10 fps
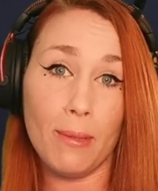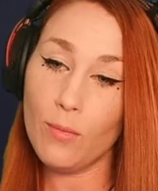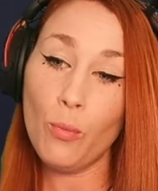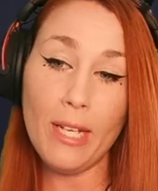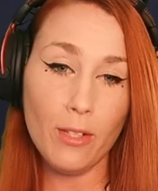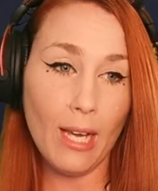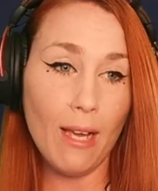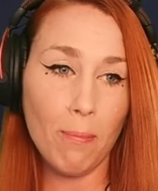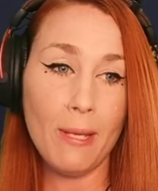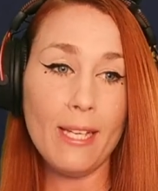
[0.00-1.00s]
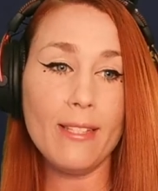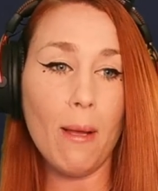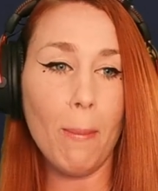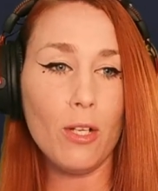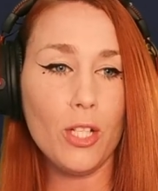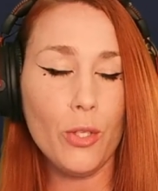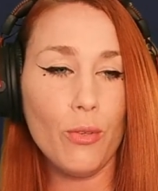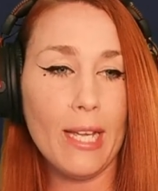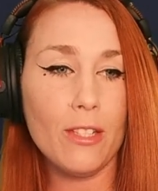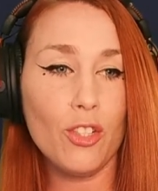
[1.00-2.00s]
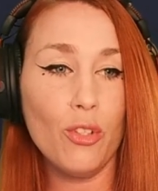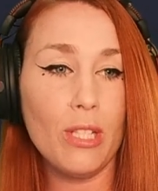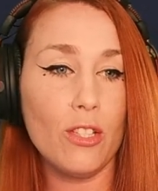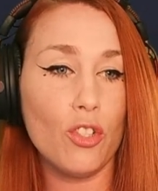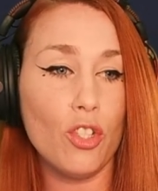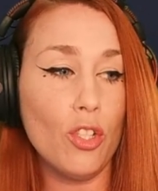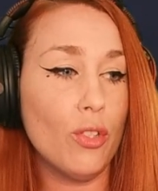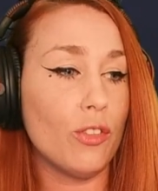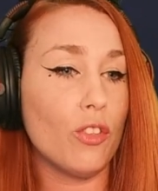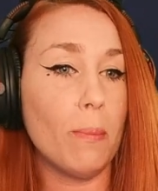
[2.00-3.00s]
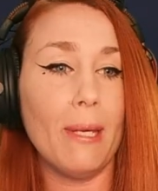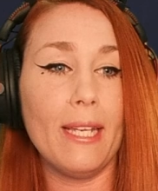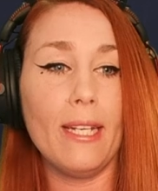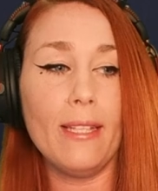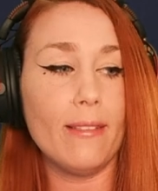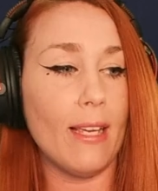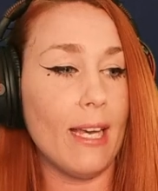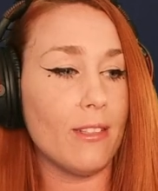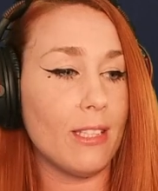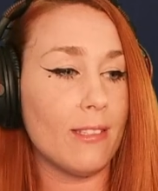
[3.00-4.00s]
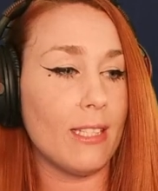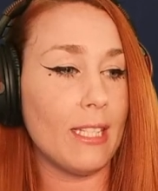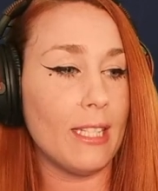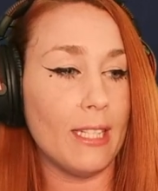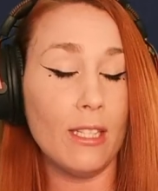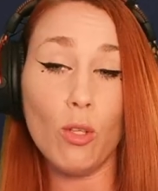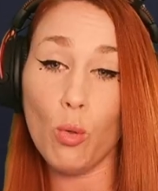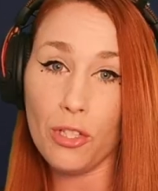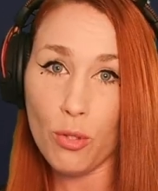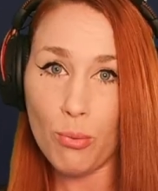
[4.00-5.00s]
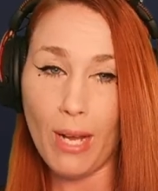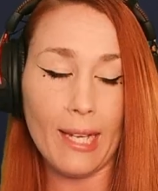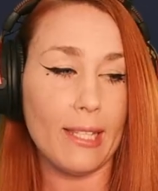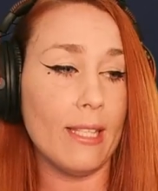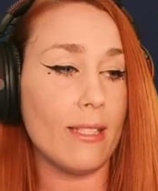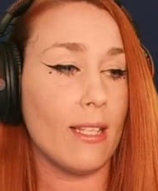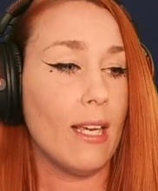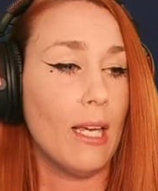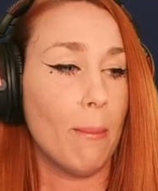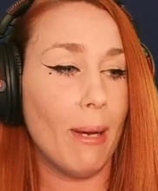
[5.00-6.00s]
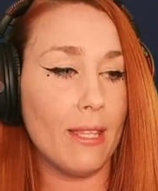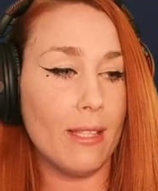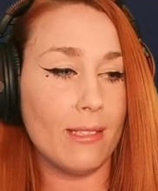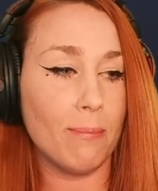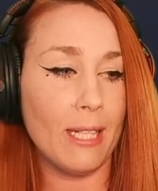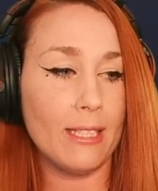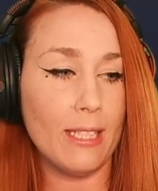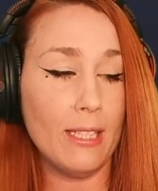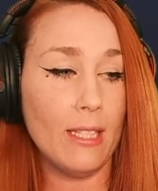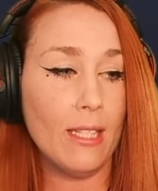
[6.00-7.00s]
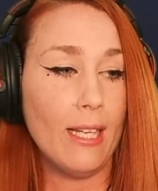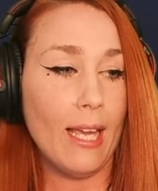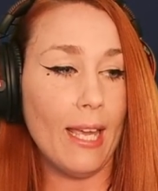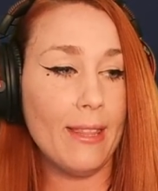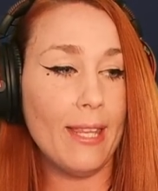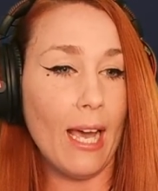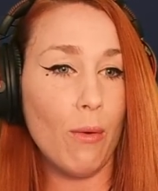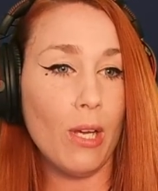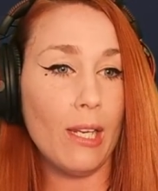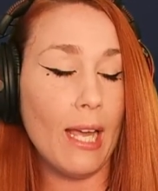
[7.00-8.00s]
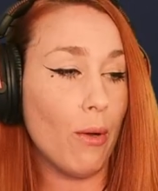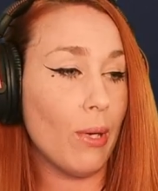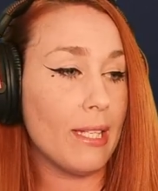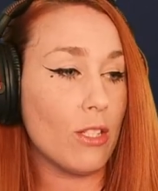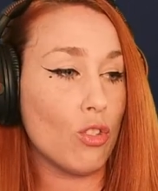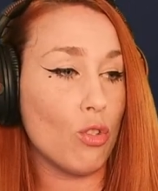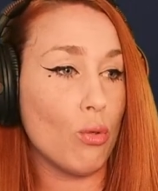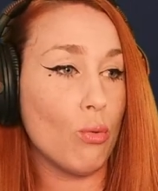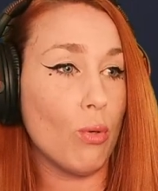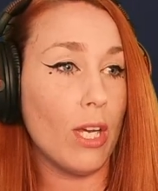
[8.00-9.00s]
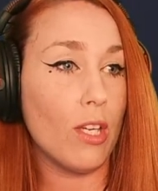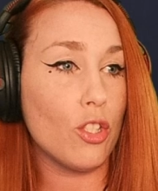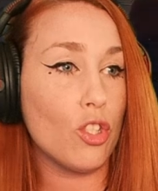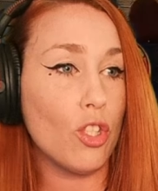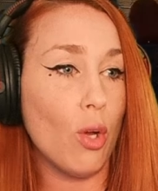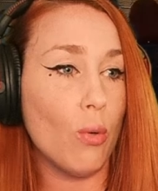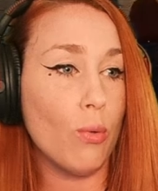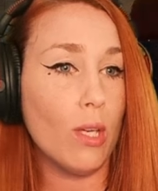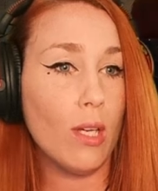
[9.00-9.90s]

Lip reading: When you have picked up a contract, you can choose to pin it, as you can see here, or track it by this button, and that will allow it to show